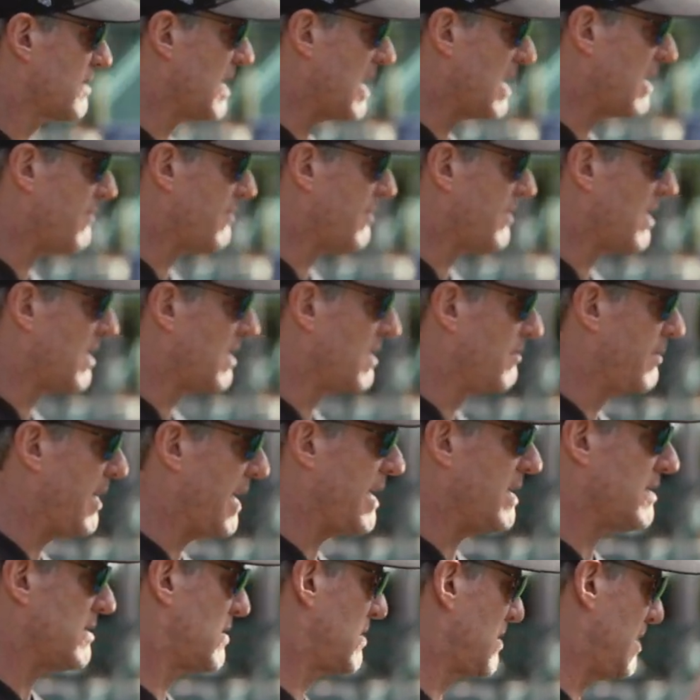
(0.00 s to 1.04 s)
a guy on
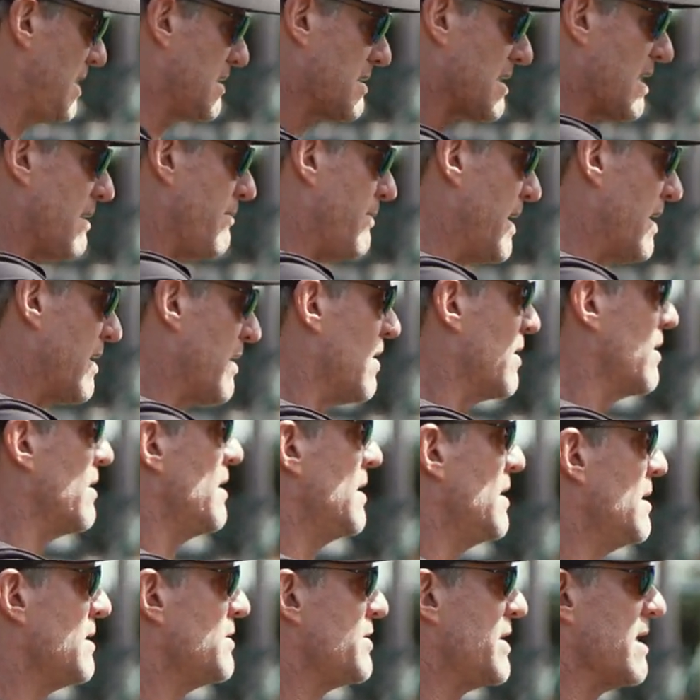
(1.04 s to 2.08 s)
base, he's got a better
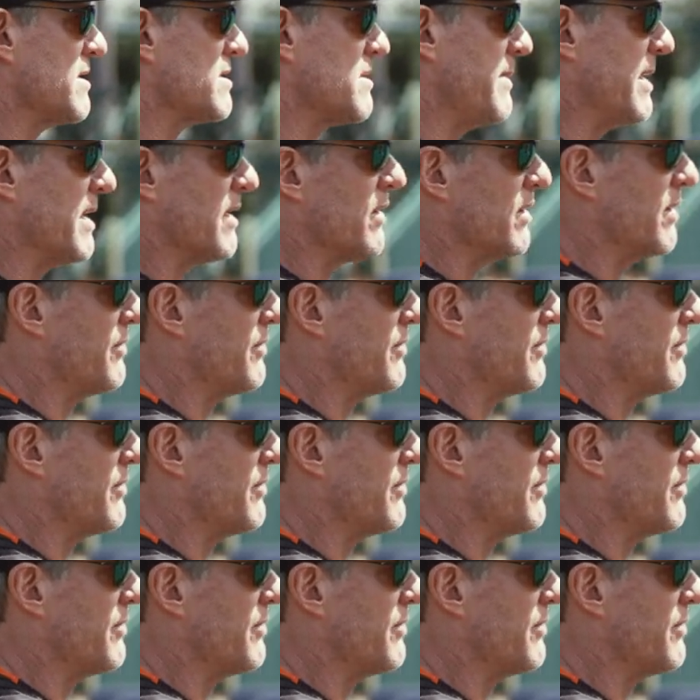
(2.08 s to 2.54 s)
chance to make a